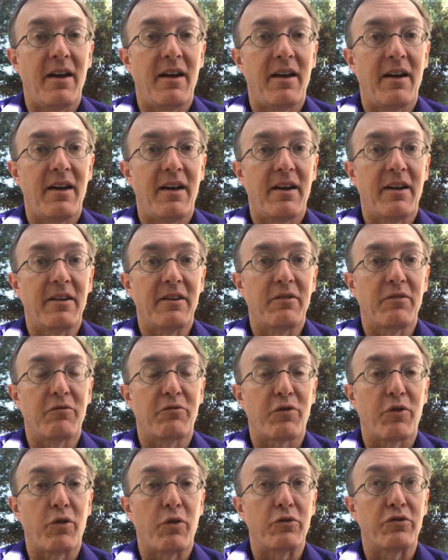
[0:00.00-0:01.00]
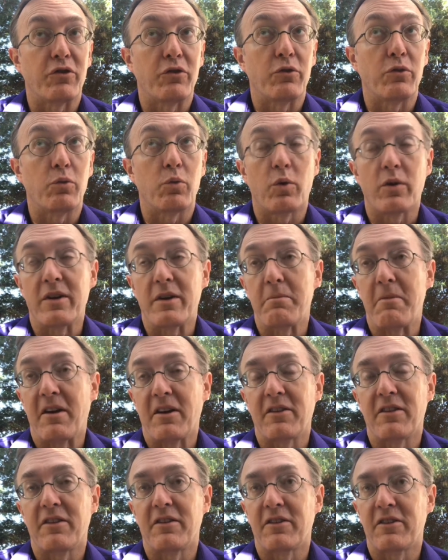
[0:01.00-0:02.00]
And for those who worry
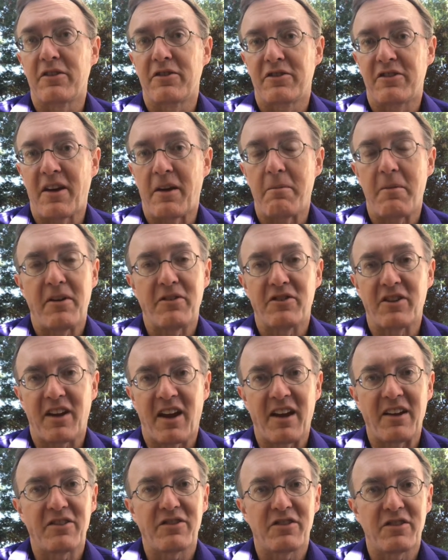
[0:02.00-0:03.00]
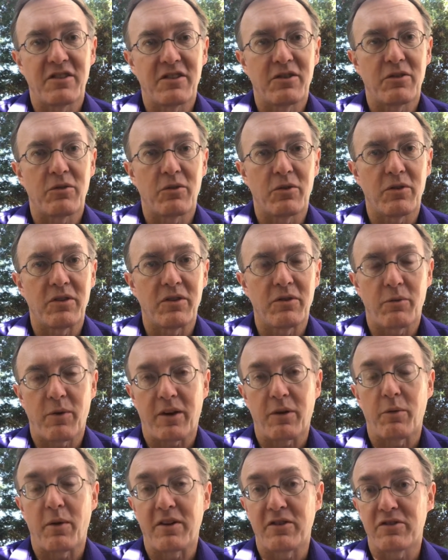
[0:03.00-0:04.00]
about the STEM education or
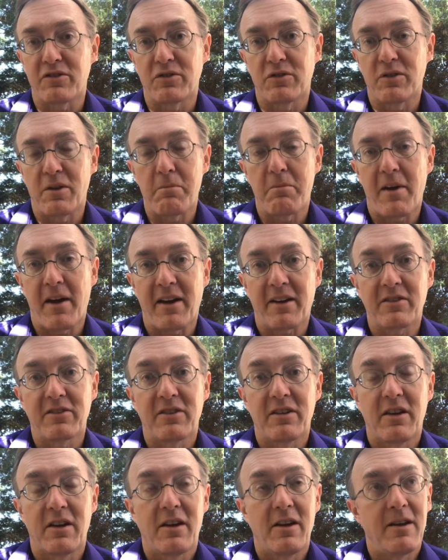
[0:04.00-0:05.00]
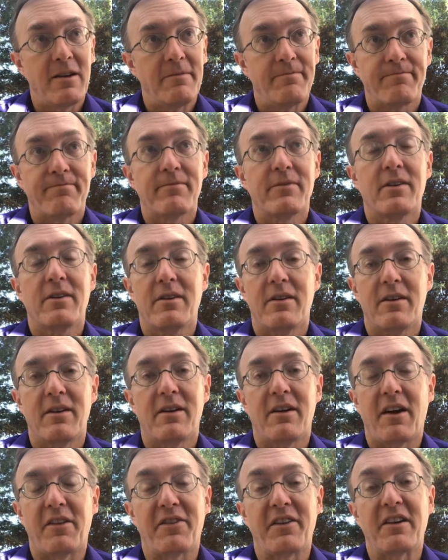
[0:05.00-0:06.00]
recreational impact,
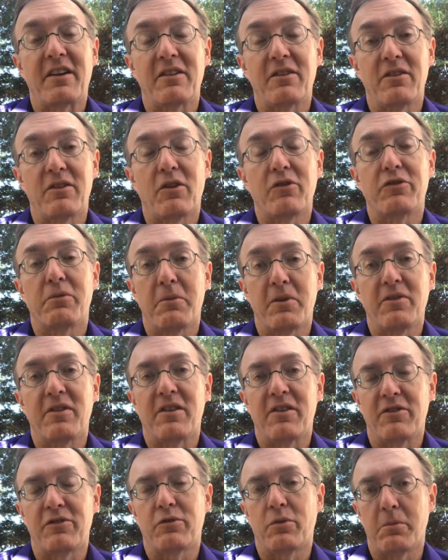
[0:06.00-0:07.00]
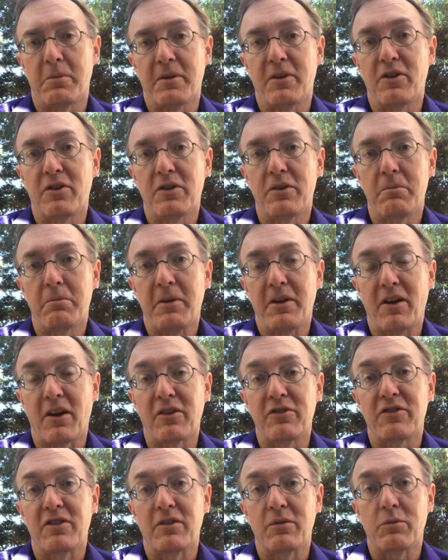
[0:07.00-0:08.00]
I think ultimately this will be good
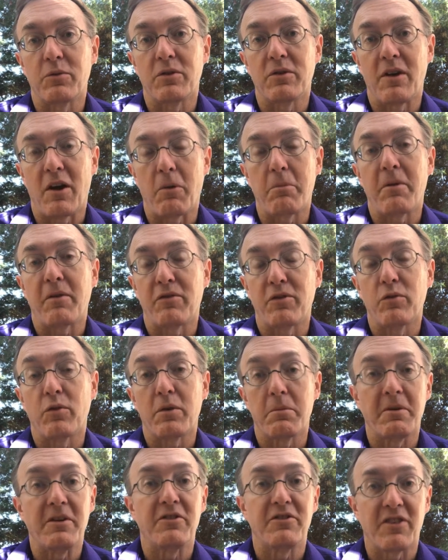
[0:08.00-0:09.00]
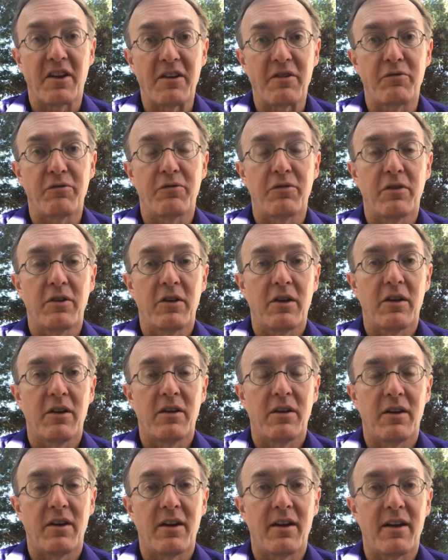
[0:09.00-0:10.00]
because it will help everyone be safe
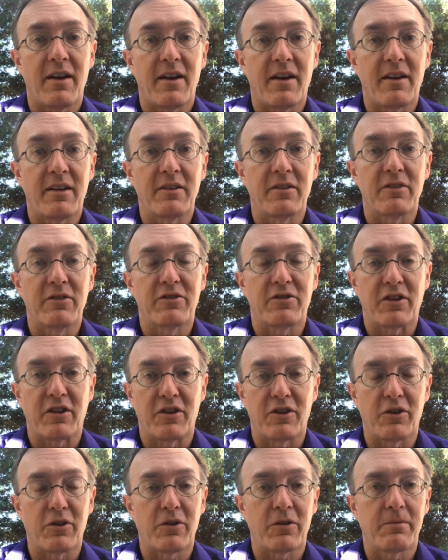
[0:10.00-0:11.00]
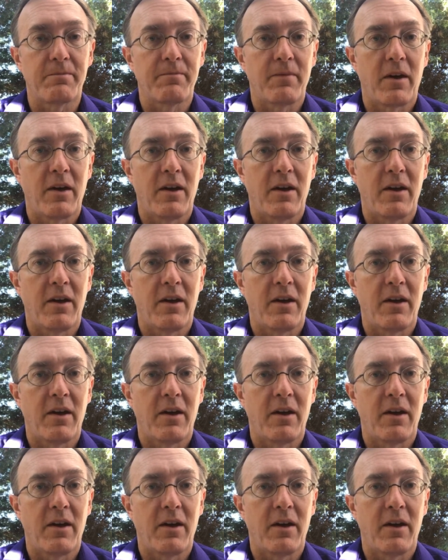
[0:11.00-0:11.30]
and secure.